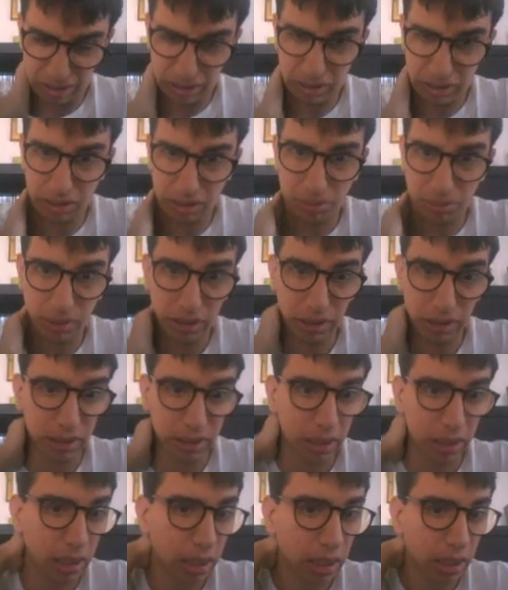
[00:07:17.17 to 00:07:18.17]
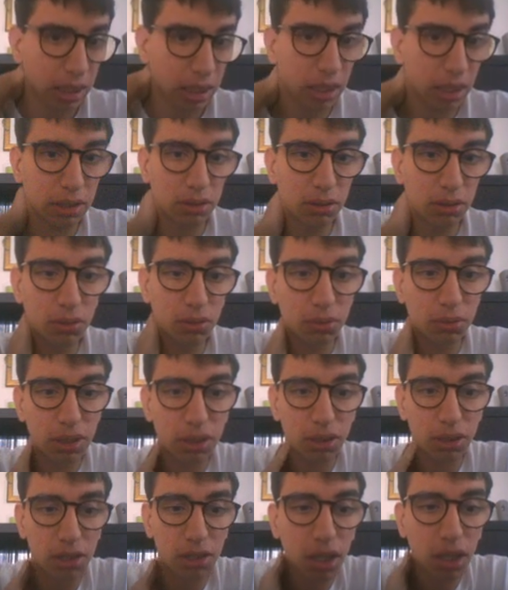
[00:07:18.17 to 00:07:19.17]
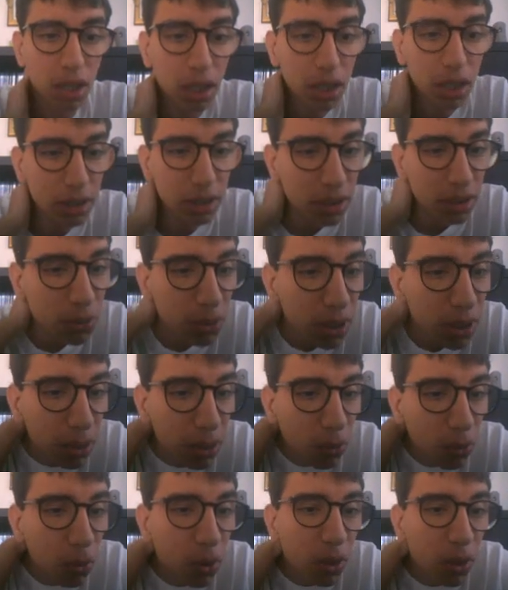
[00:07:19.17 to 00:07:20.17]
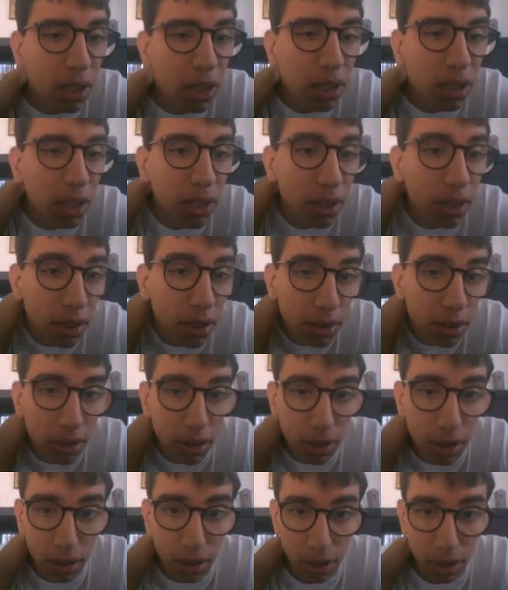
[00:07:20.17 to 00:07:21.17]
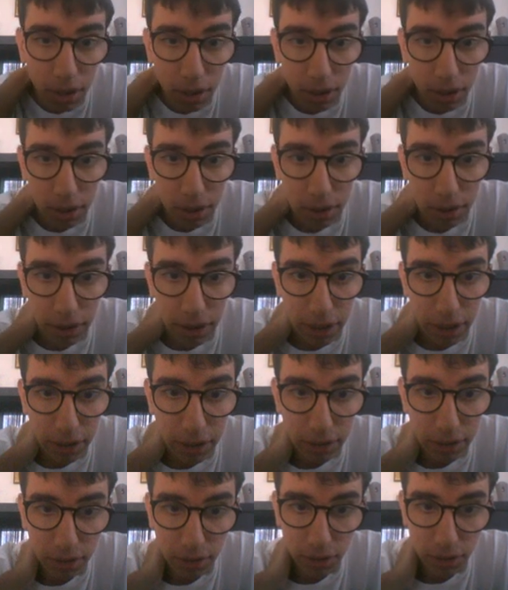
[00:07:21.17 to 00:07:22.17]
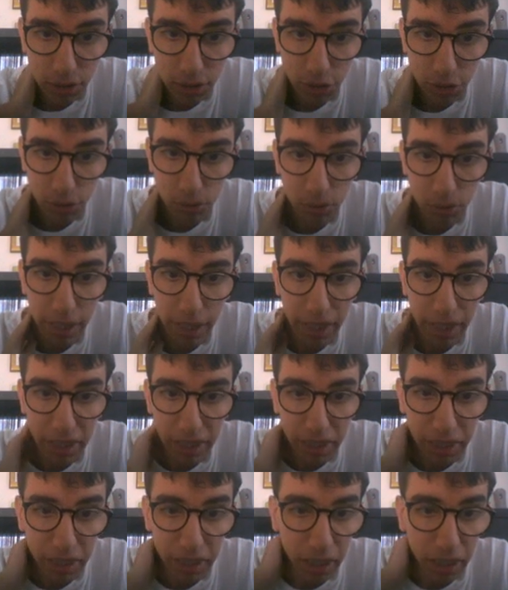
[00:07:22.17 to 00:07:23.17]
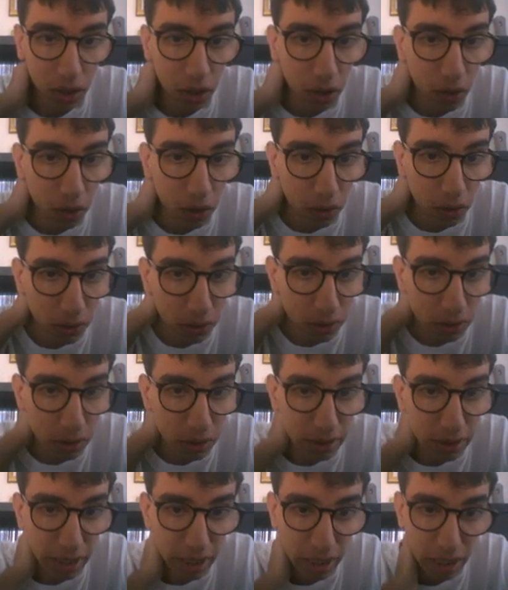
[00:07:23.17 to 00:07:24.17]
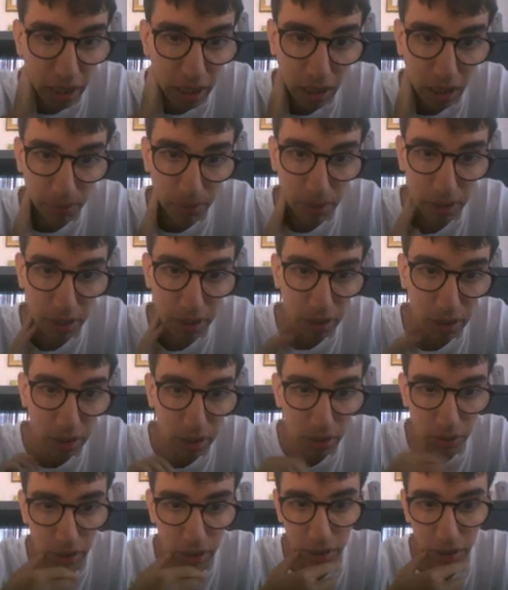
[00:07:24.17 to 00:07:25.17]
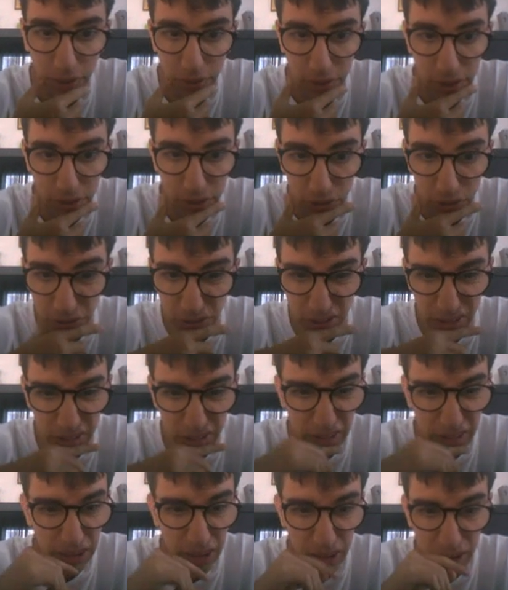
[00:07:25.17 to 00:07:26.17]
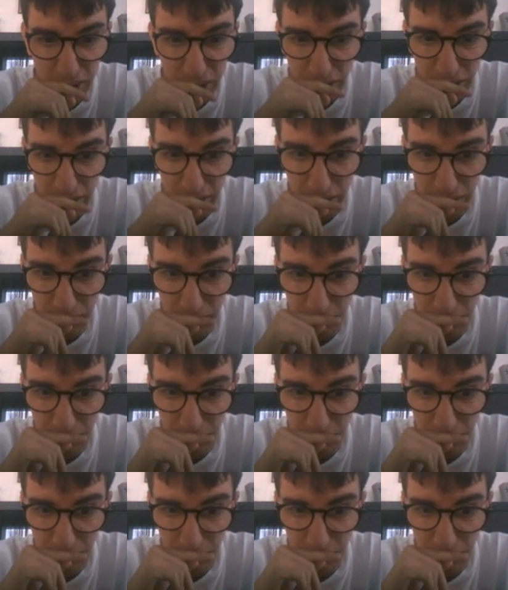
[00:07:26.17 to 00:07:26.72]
Yeah, I didn't really want to get it into a hard game, and okay, now he throws in a check, and